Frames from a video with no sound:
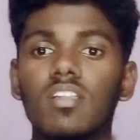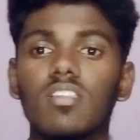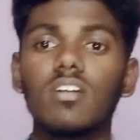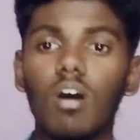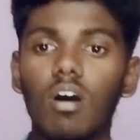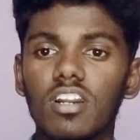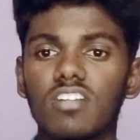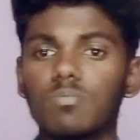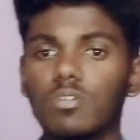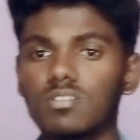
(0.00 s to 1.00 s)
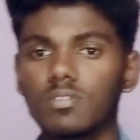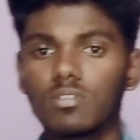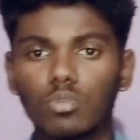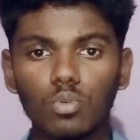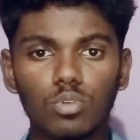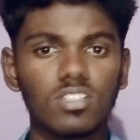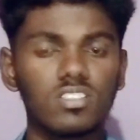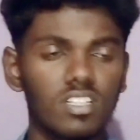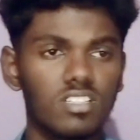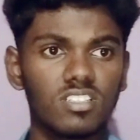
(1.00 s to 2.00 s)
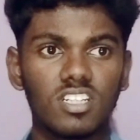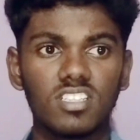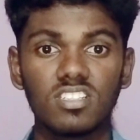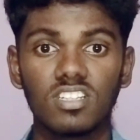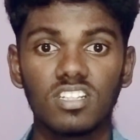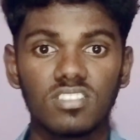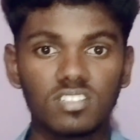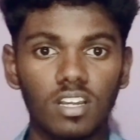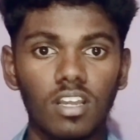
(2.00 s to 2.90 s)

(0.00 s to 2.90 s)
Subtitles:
that are responsible to users' the changing needs,